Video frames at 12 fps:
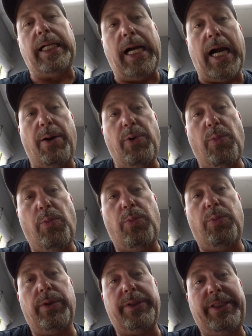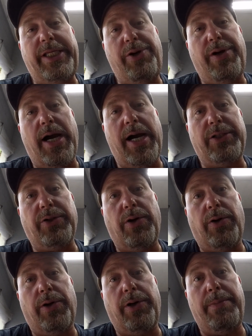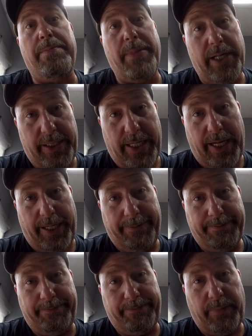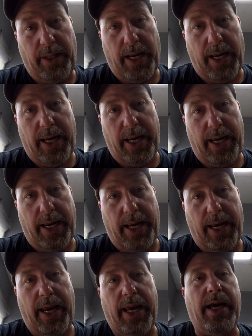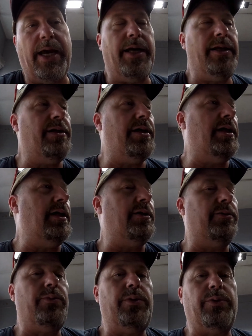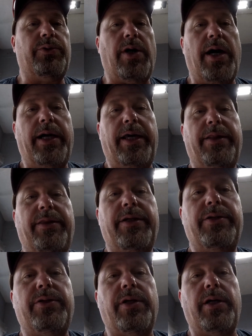I will see you guys on Monday, and we will try and get this